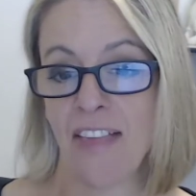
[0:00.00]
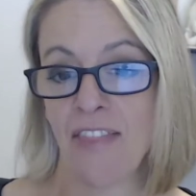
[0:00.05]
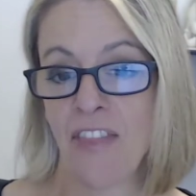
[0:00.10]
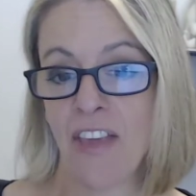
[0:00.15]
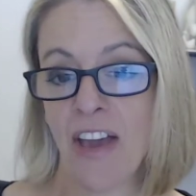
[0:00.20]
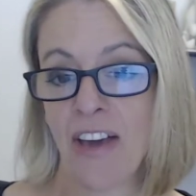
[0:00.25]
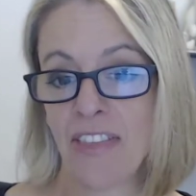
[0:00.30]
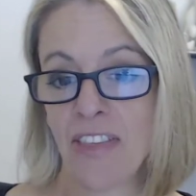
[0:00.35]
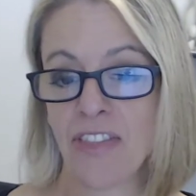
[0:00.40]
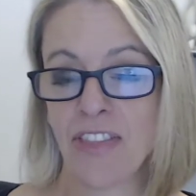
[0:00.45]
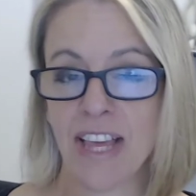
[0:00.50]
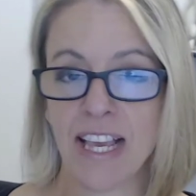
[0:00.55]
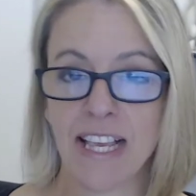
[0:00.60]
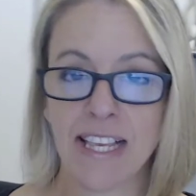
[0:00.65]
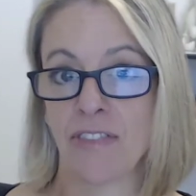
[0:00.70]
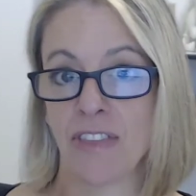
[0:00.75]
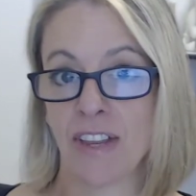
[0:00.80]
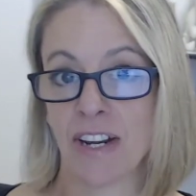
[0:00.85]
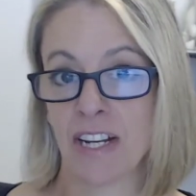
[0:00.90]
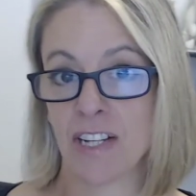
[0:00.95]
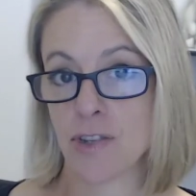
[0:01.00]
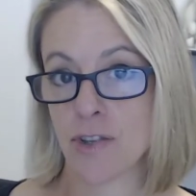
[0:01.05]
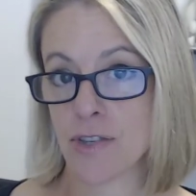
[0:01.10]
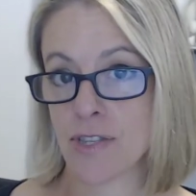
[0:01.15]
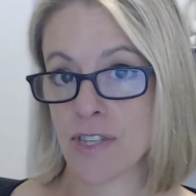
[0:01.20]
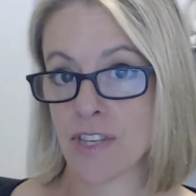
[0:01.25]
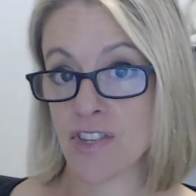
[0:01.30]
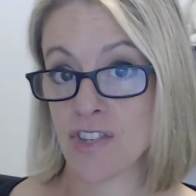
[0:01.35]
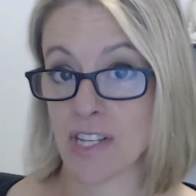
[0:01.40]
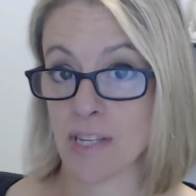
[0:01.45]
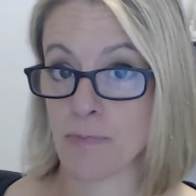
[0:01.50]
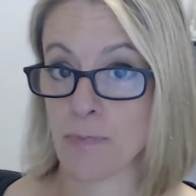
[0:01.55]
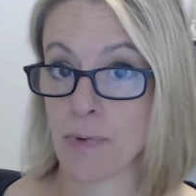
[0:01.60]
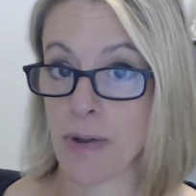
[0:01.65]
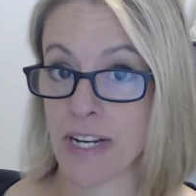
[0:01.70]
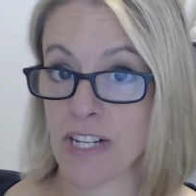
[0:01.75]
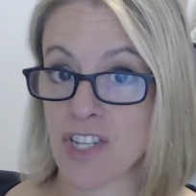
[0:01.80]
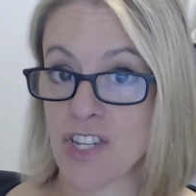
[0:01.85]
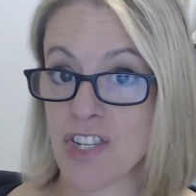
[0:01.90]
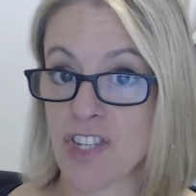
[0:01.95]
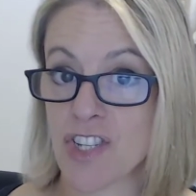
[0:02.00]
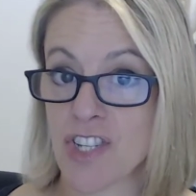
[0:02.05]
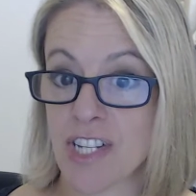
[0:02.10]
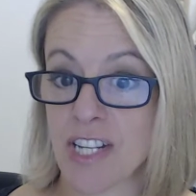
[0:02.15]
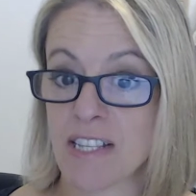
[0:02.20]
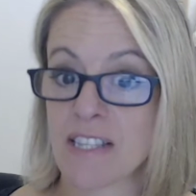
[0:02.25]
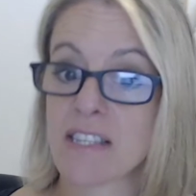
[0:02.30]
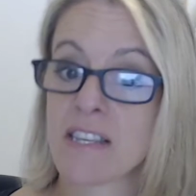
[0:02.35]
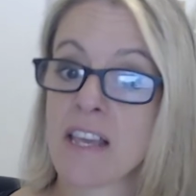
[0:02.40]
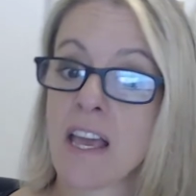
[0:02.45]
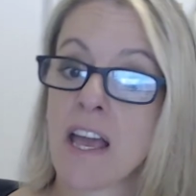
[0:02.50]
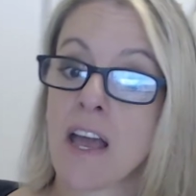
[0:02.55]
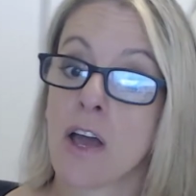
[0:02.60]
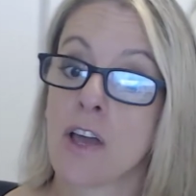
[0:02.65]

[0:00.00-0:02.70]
The other thing that I do suggest practitioners